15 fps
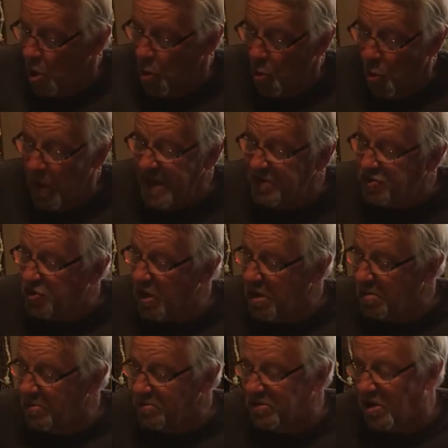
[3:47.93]
When
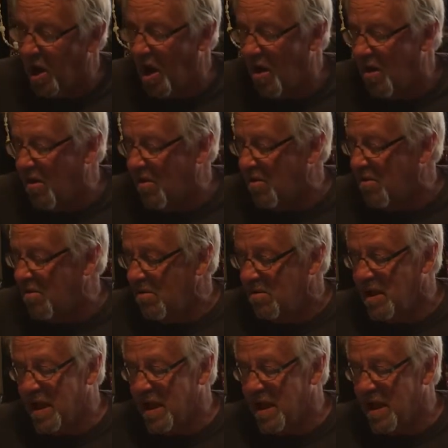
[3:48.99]
troubles call